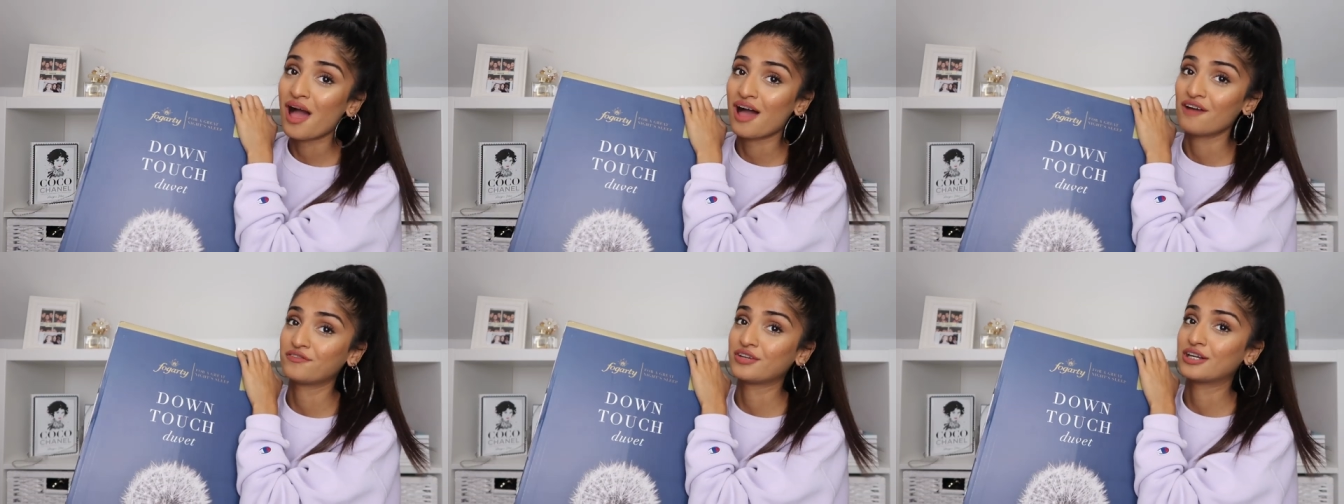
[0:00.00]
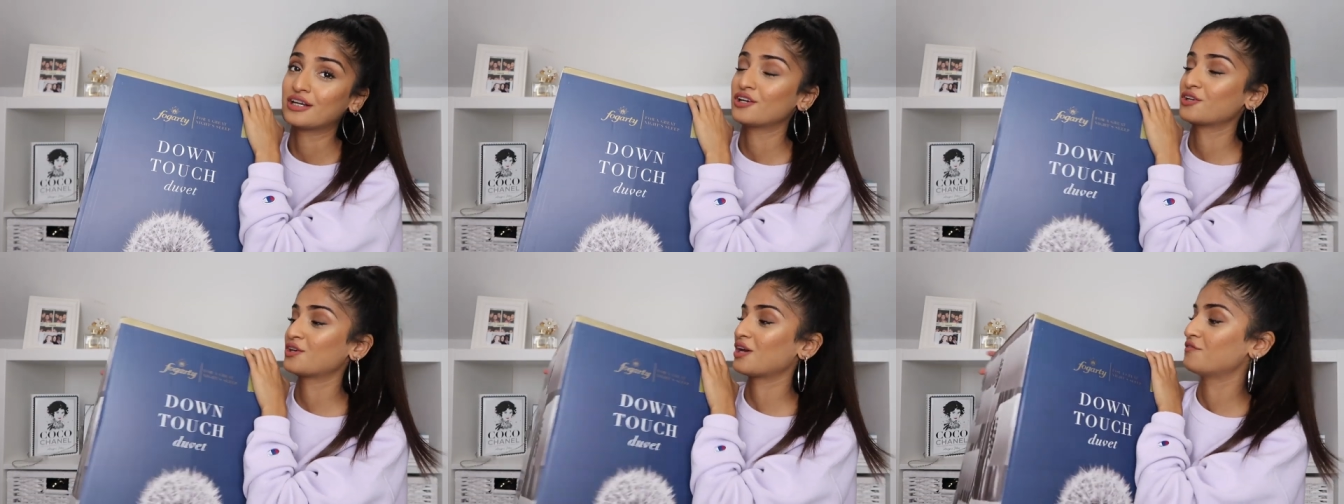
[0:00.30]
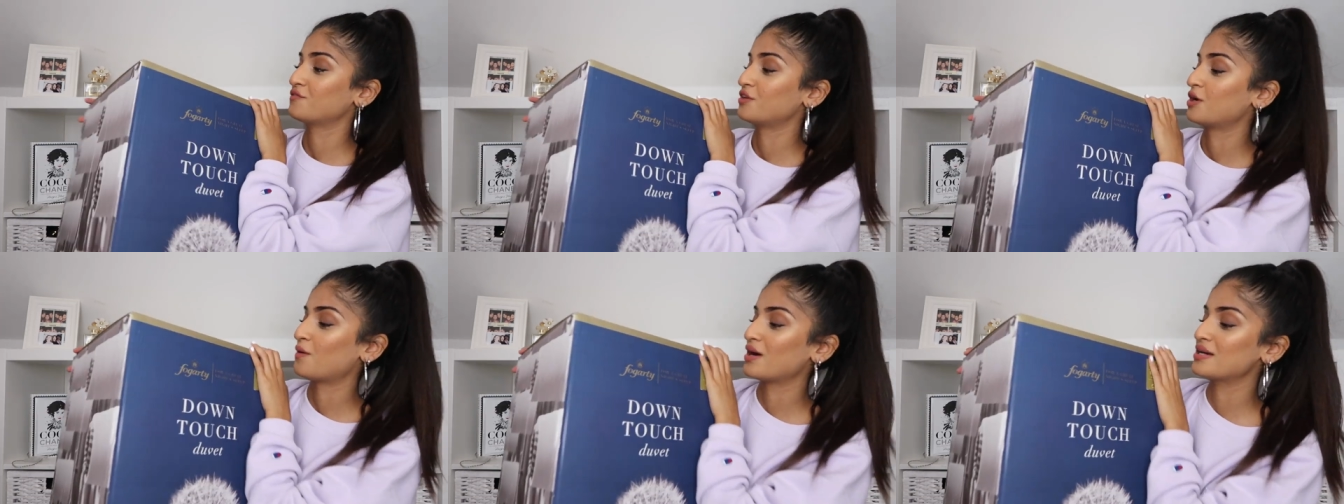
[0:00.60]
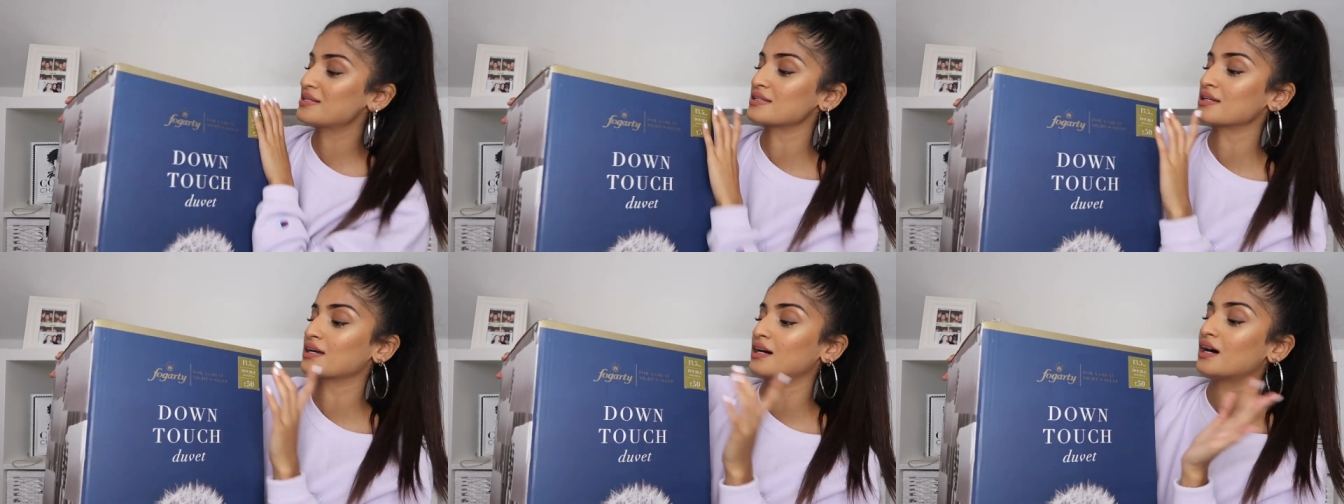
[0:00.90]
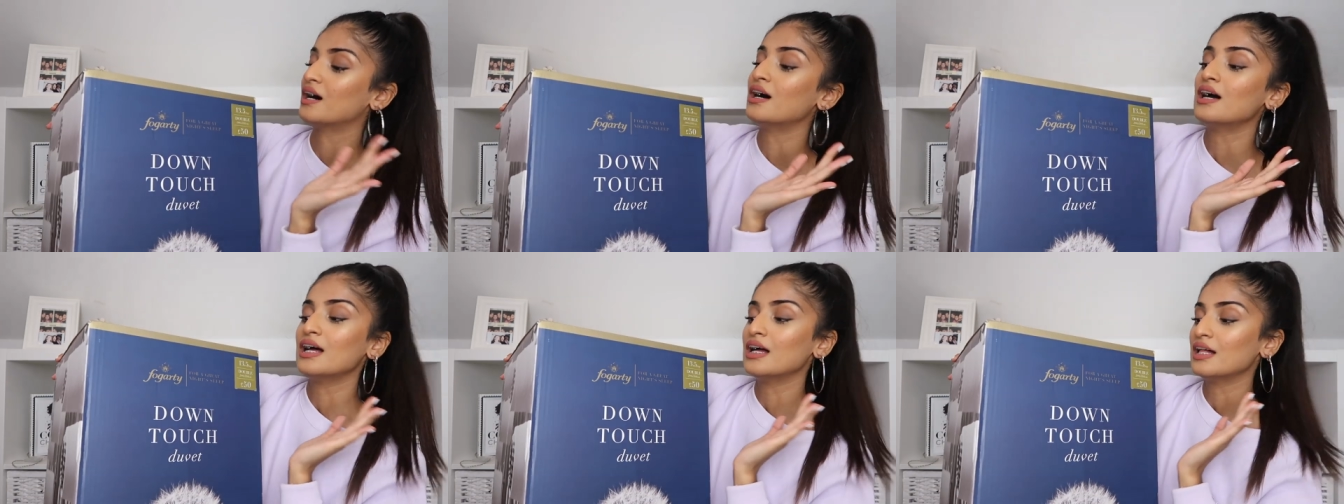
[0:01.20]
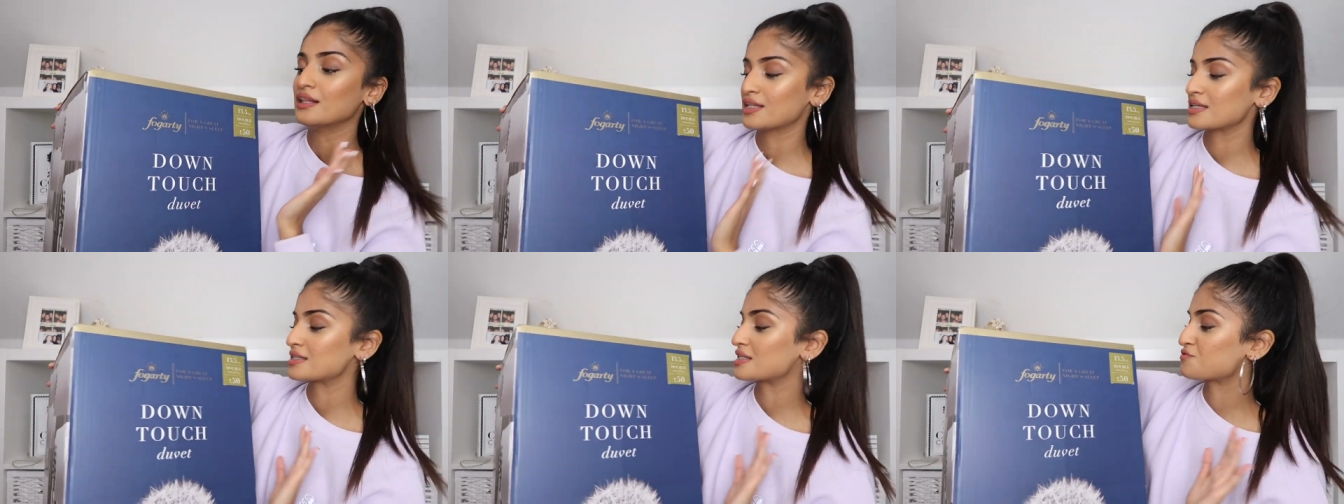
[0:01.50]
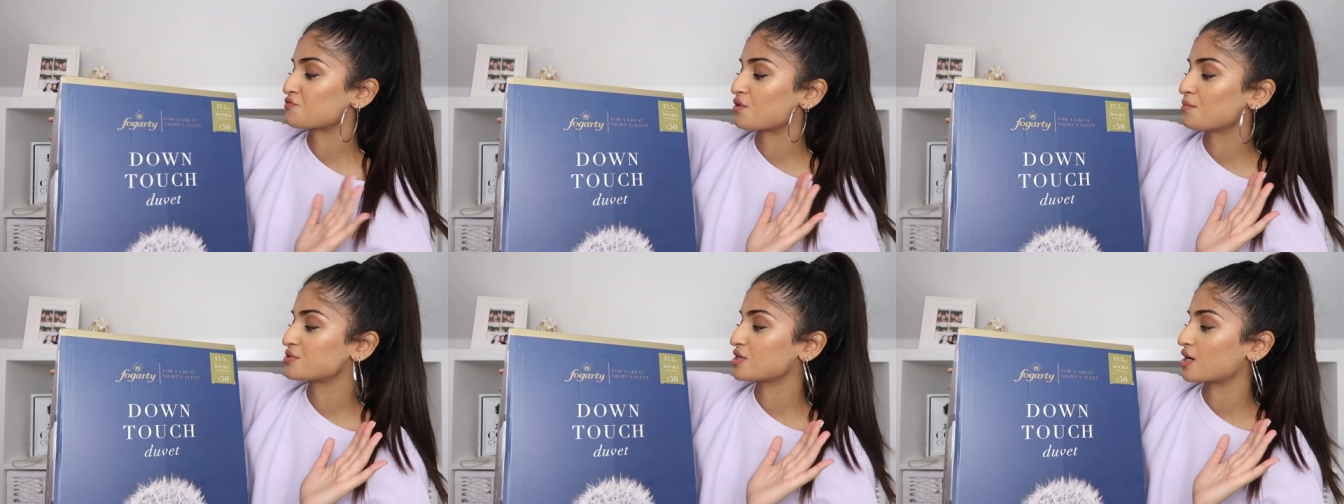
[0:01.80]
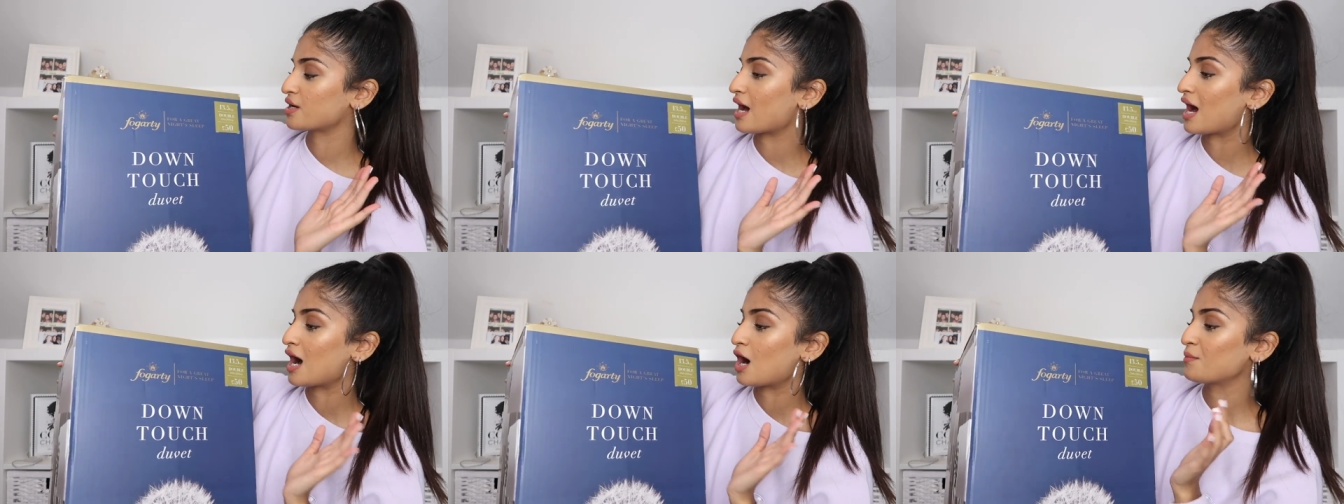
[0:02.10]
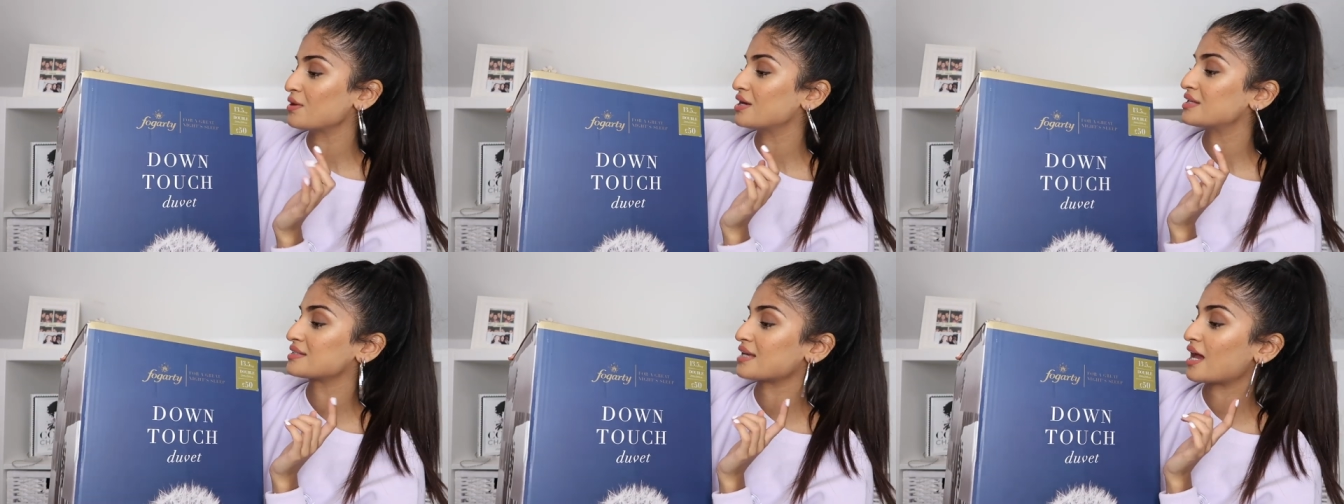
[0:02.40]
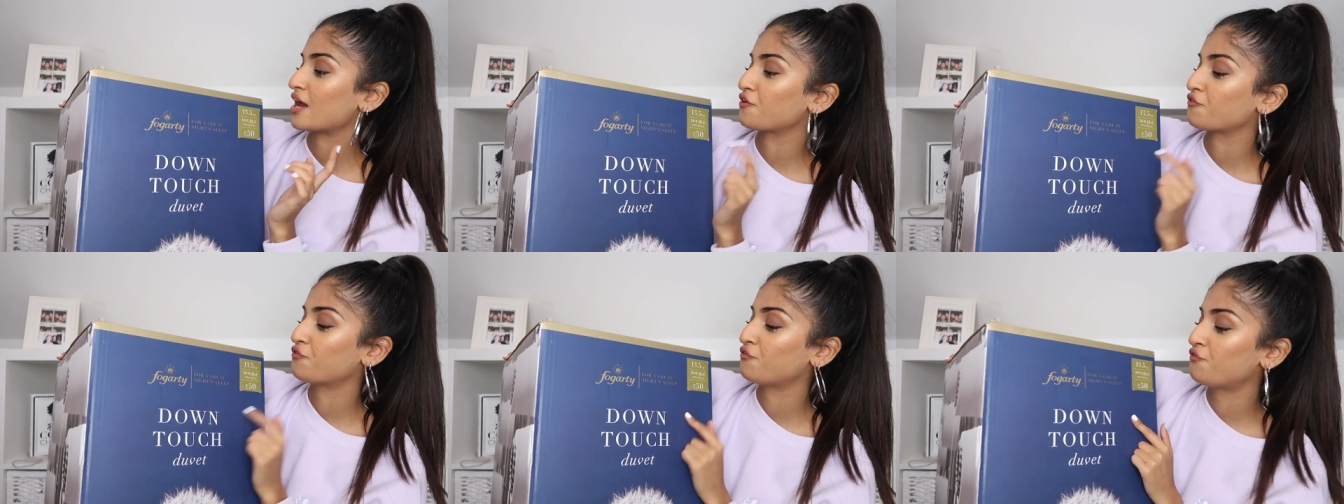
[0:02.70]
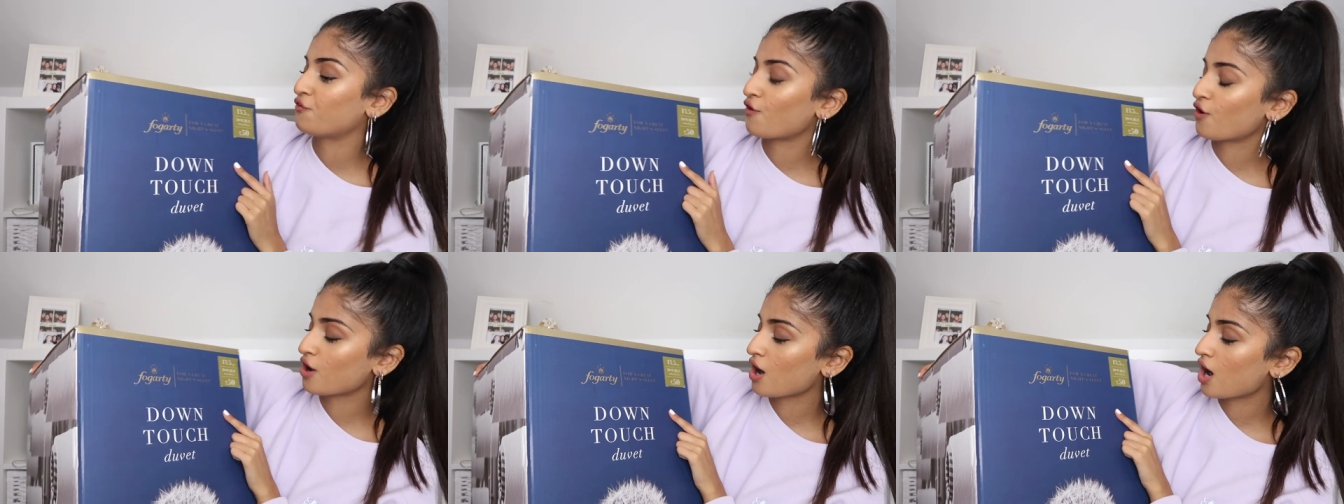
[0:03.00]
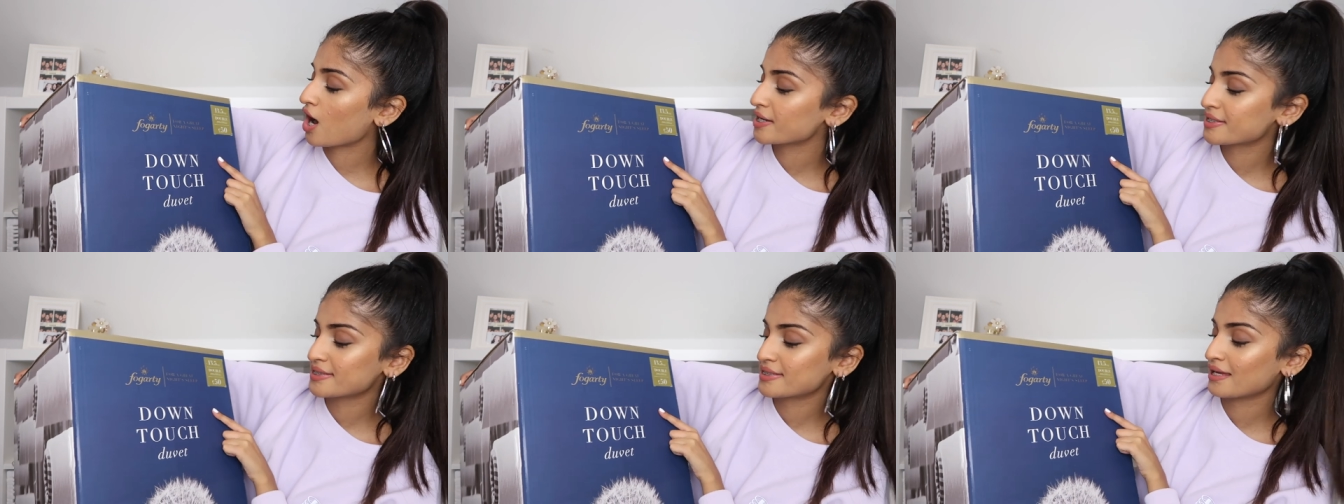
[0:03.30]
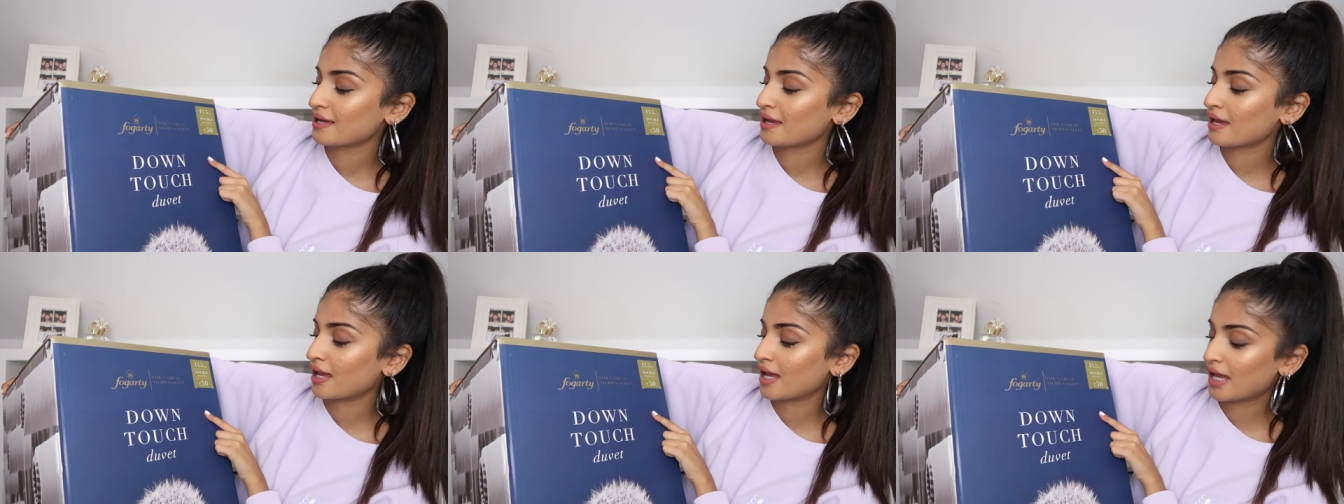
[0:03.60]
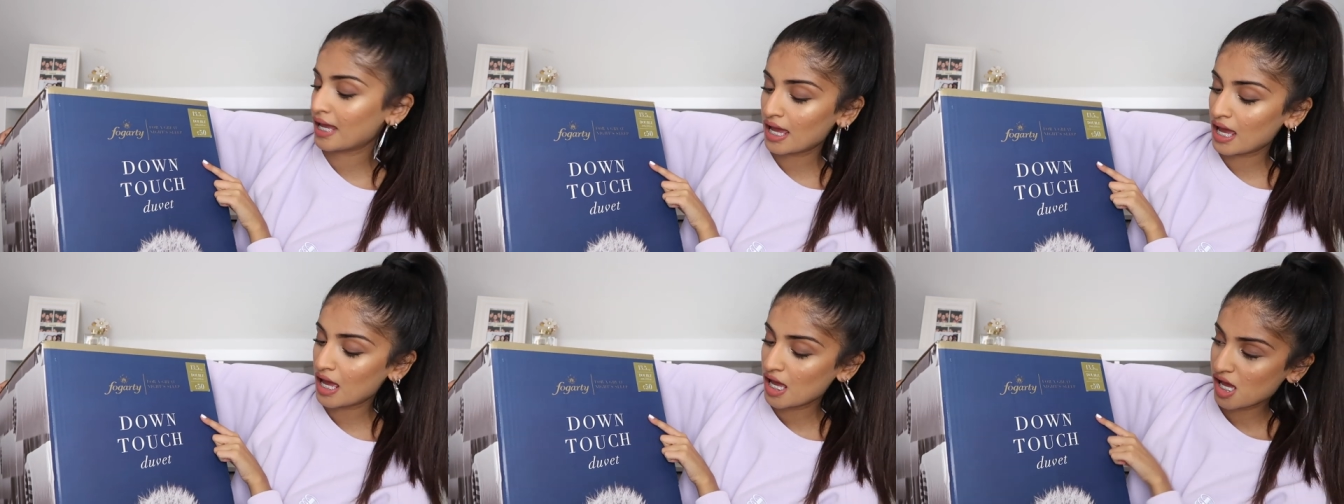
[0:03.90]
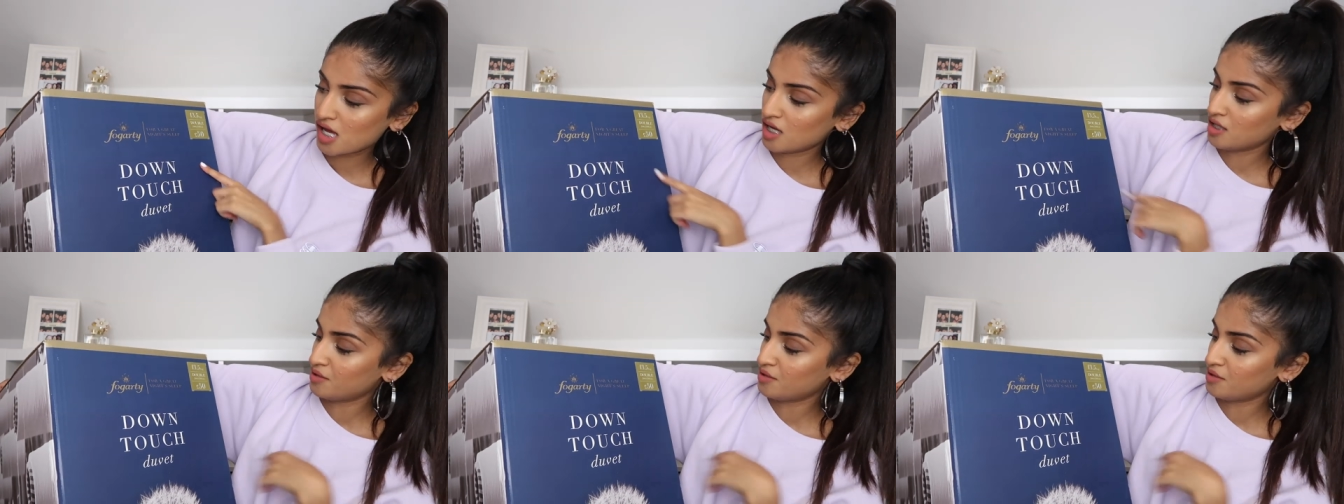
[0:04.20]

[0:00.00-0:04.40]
heavy, like you have no idea. This is from Dunelm. It's a Fogarty